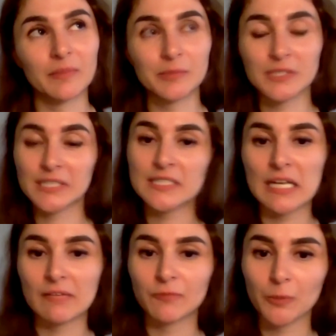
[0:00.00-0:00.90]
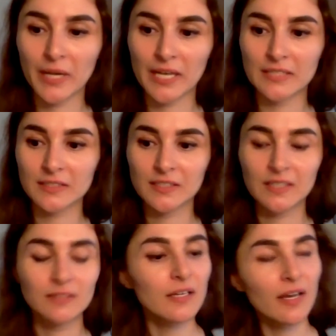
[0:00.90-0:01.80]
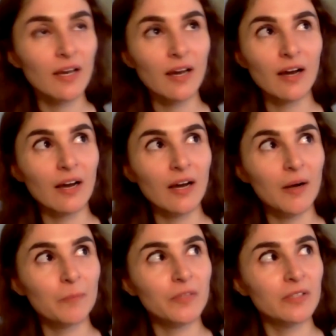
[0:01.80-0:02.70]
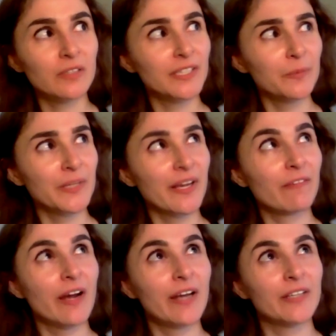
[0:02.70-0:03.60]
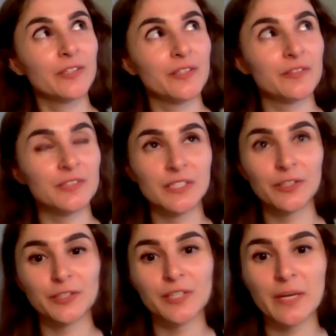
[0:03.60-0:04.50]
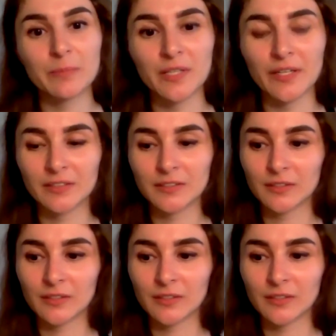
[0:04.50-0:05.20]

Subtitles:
since I'm from Kazakhstan, there we have kind of a stereotype that